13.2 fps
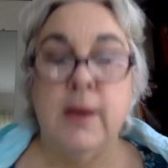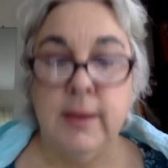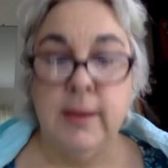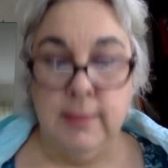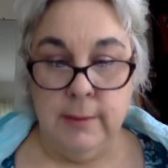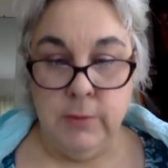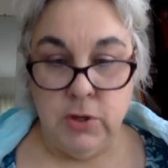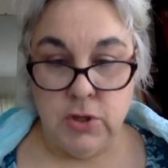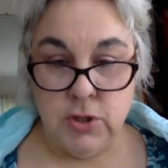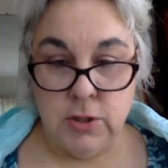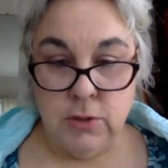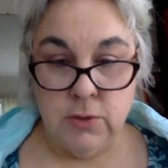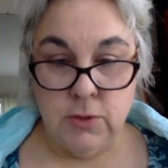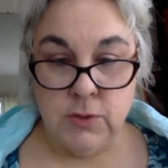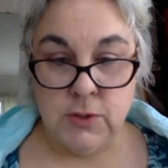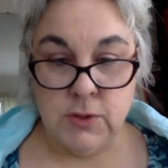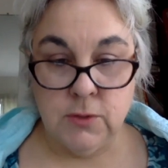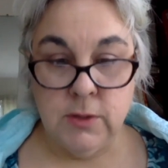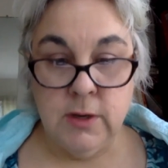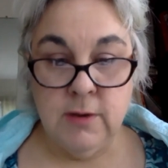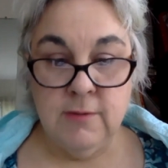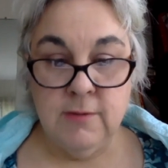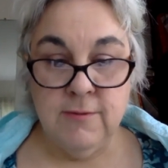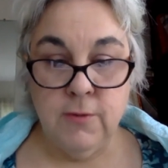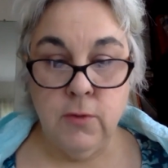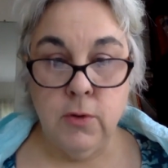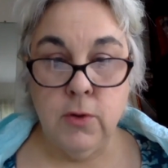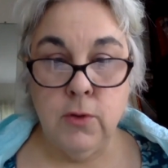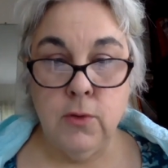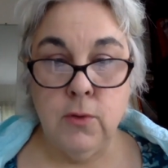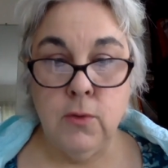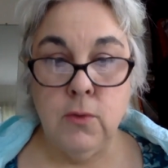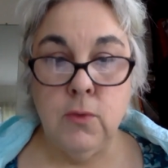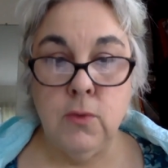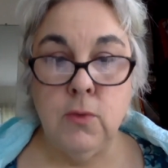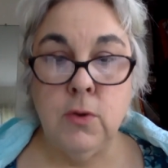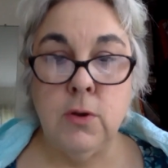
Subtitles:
Let me share the screen for you.